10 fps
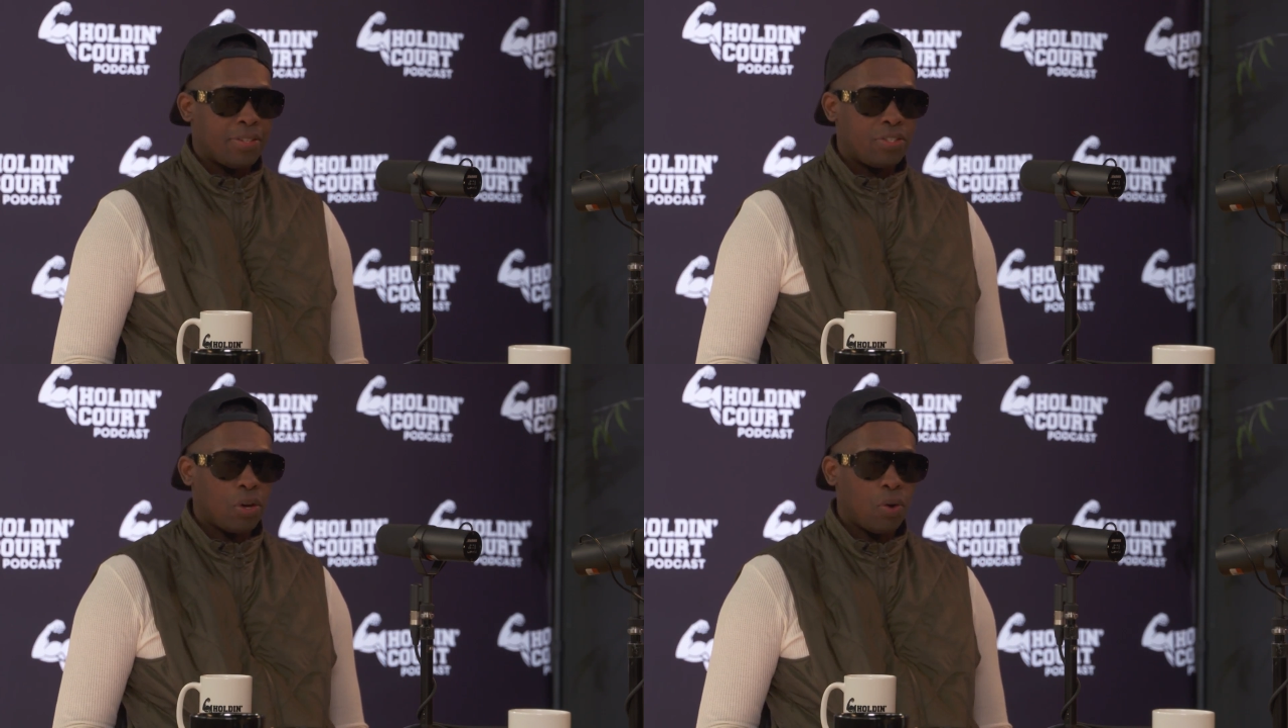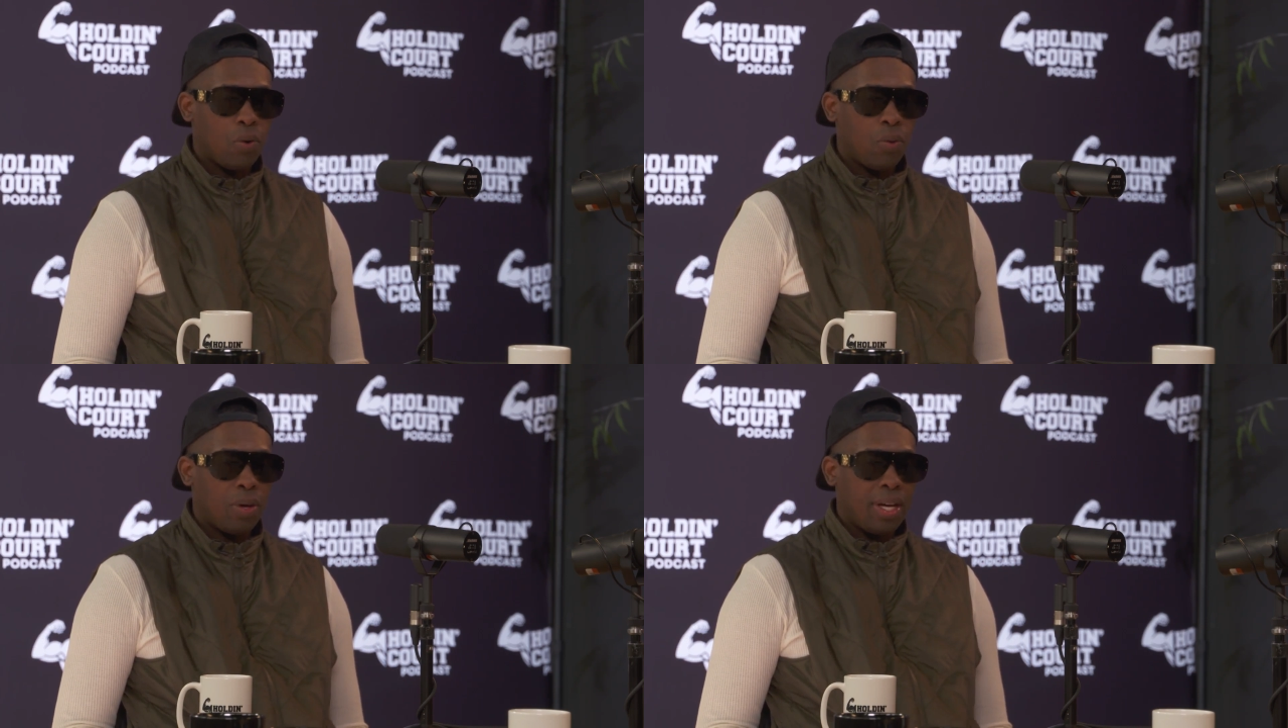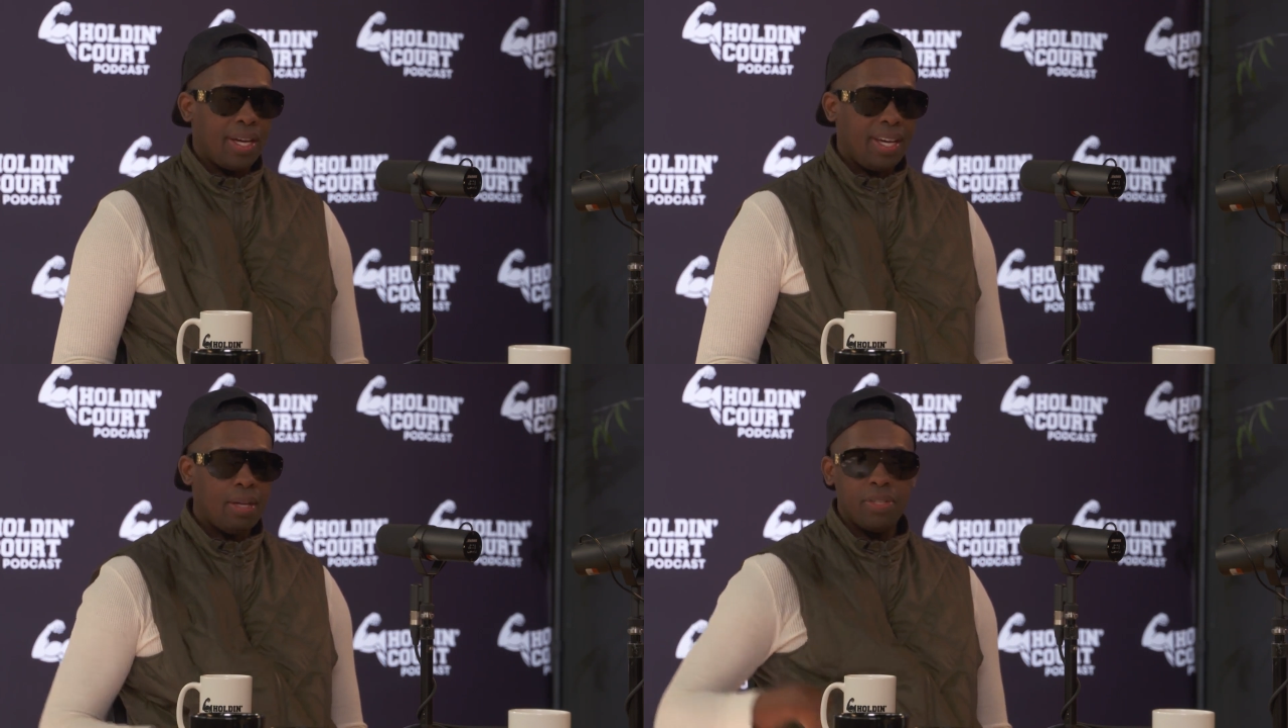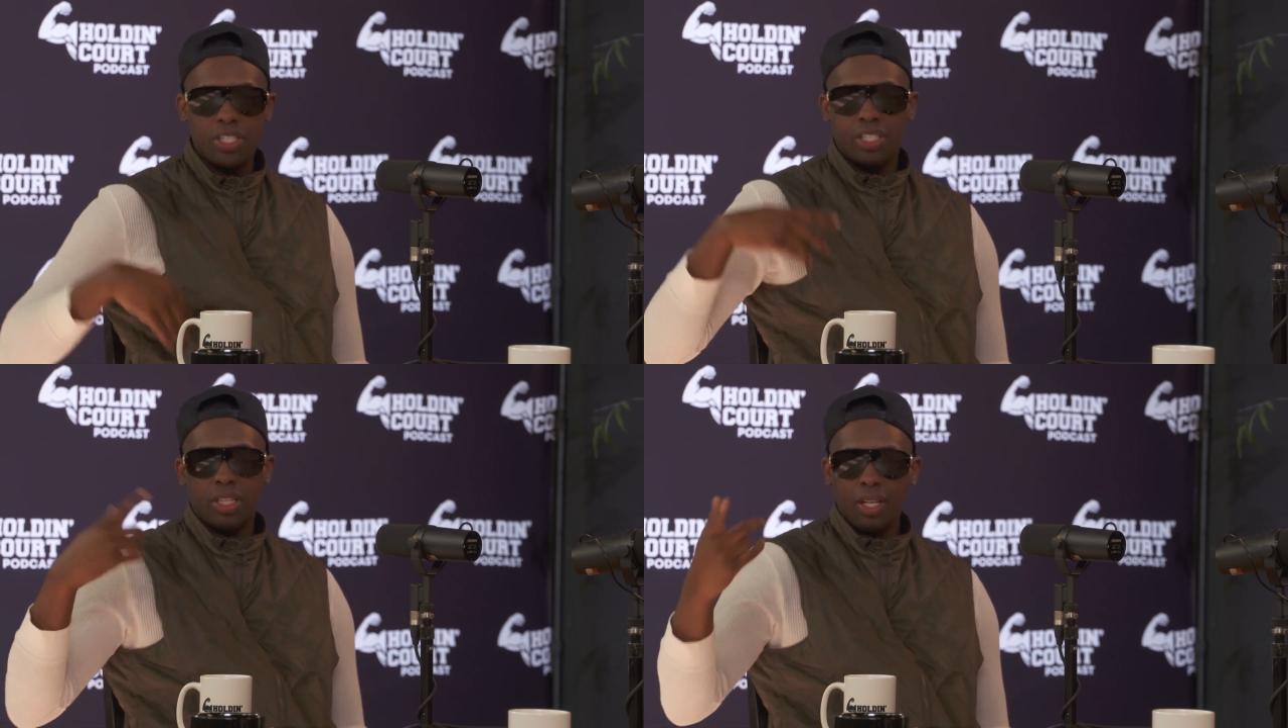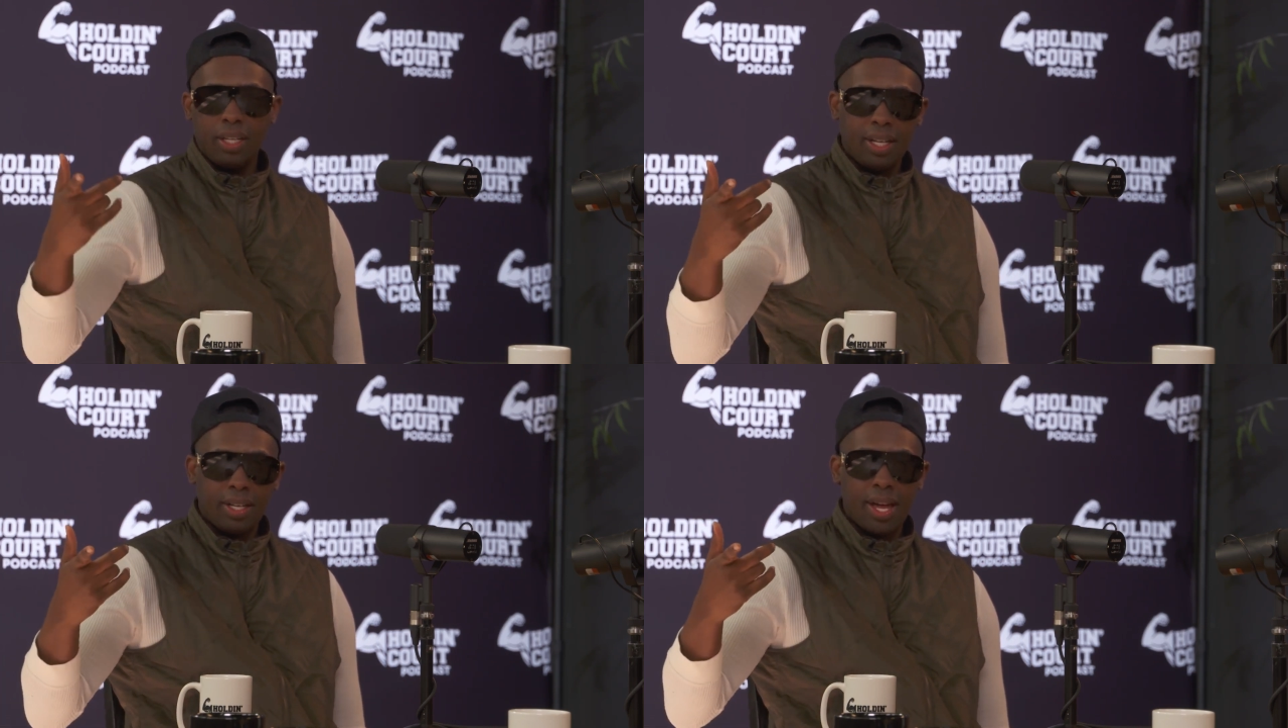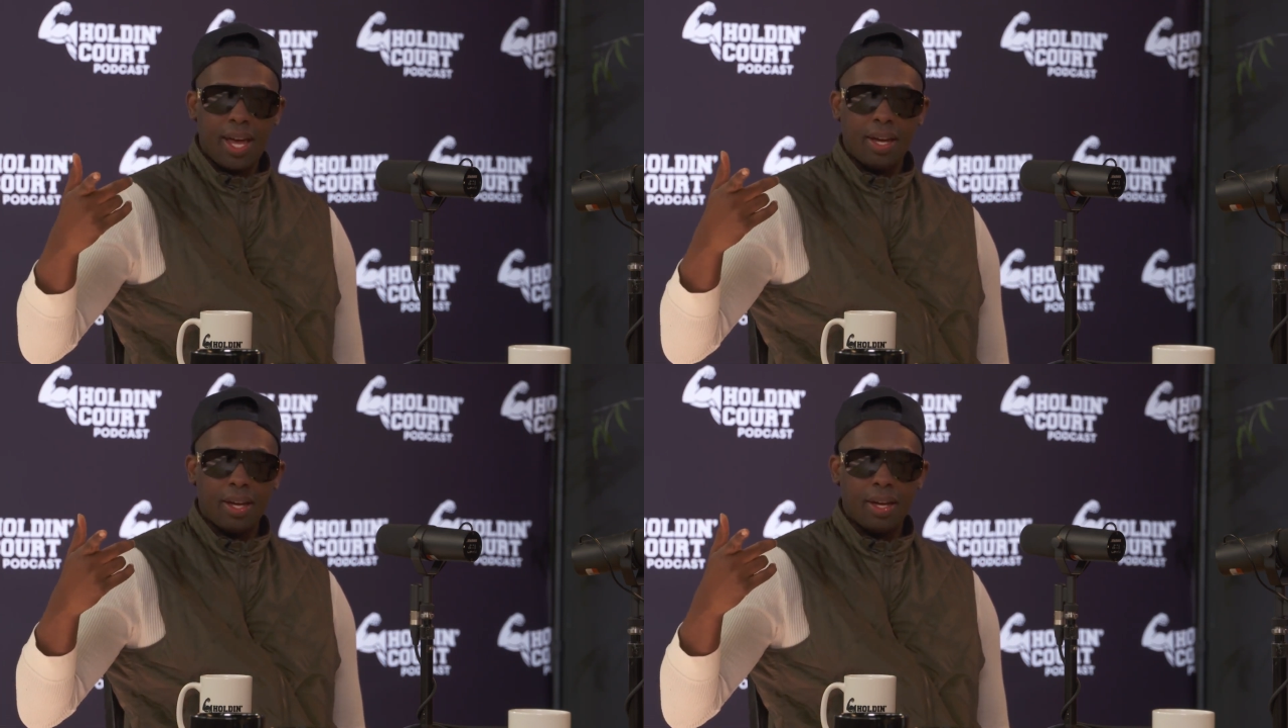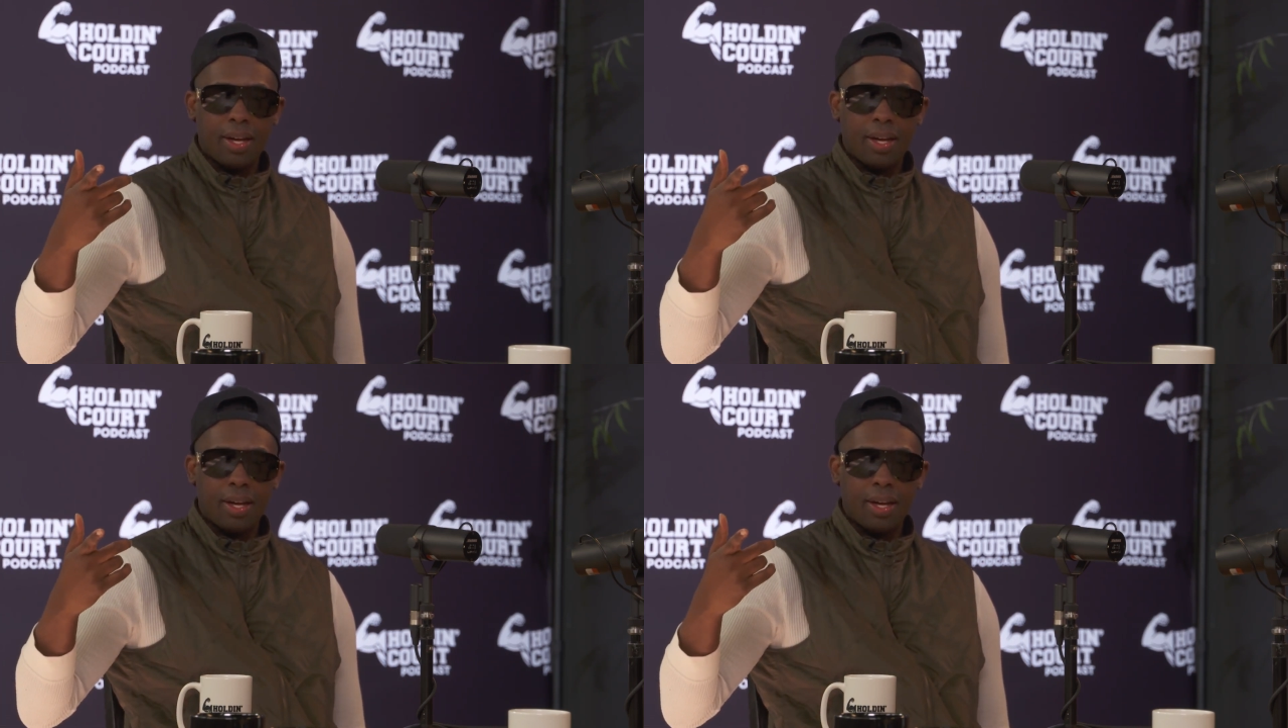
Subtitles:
So he was just looking like